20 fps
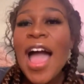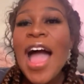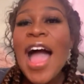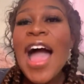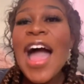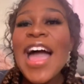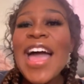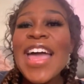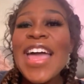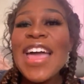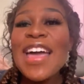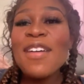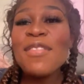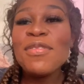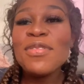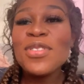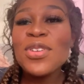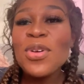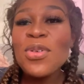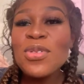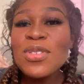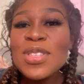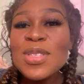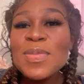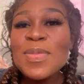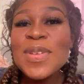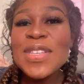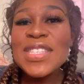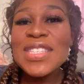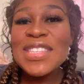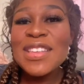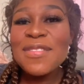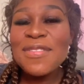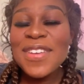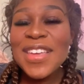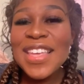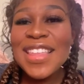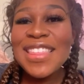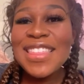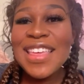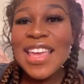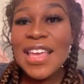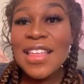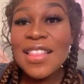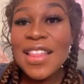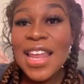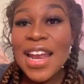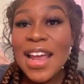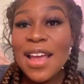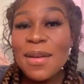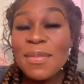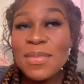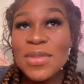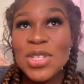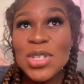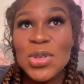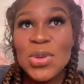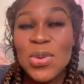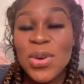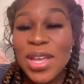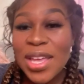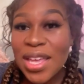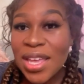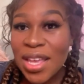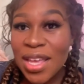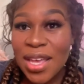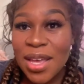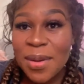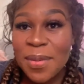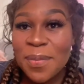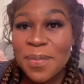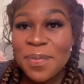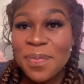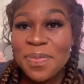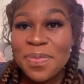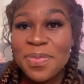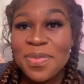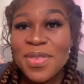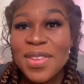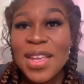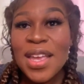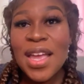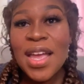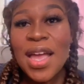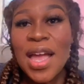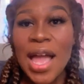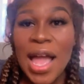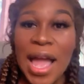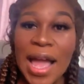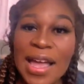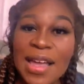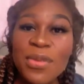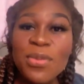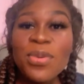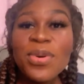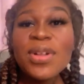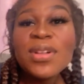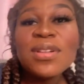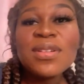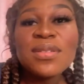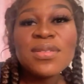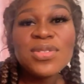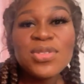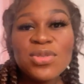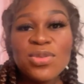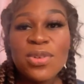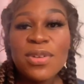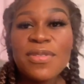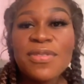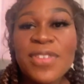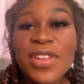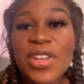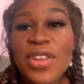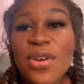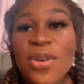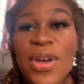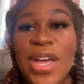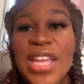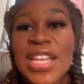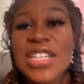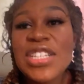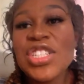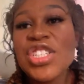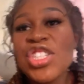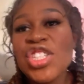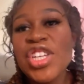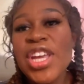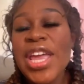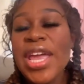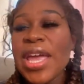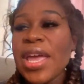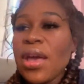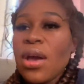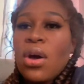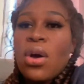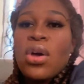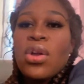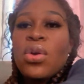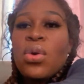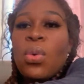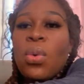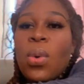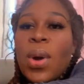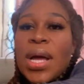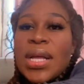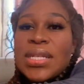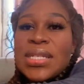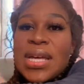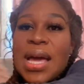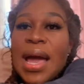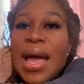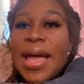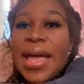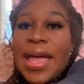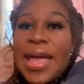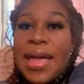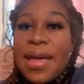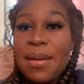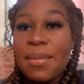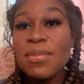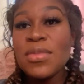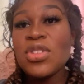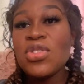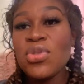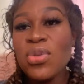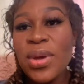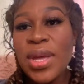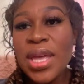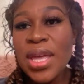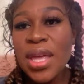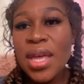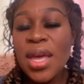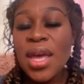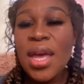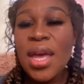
I have no specific thing that I'm doing. I will do a video and share on what I am doing.